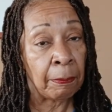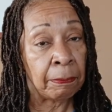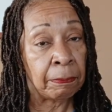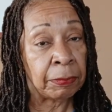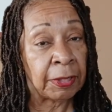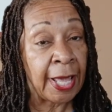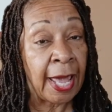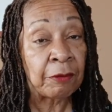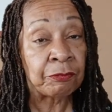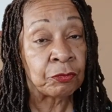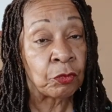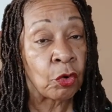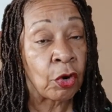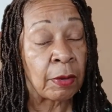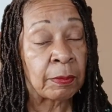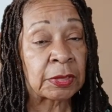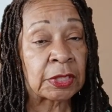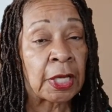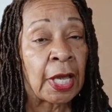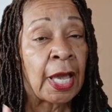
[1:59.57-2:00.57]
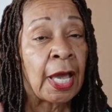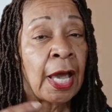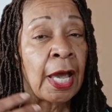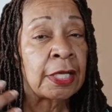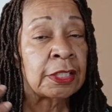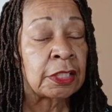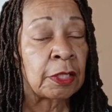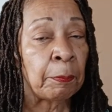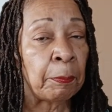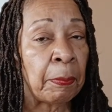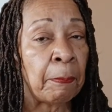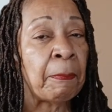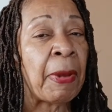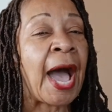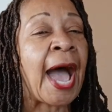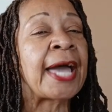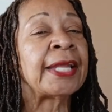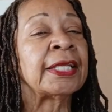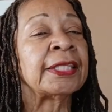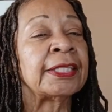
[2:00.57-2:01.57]
platforms to
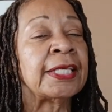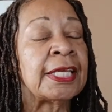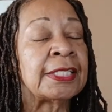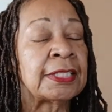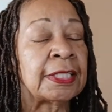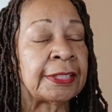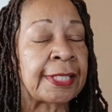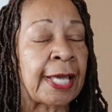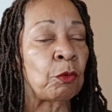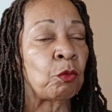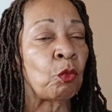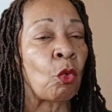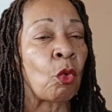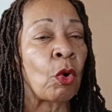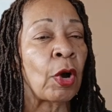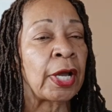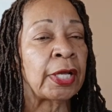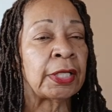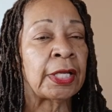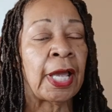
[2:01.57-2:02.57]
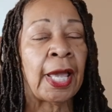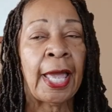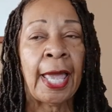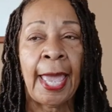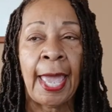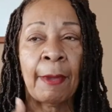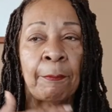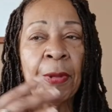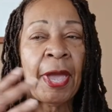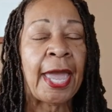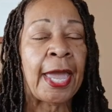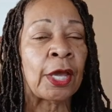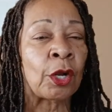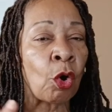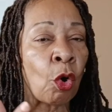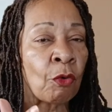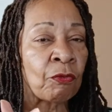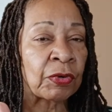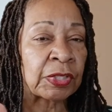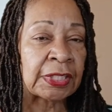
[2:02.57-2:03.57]
buy the things that want and pay it
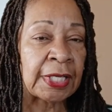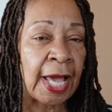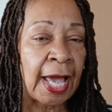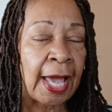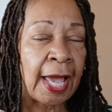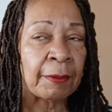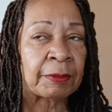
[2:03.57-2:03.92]
over time.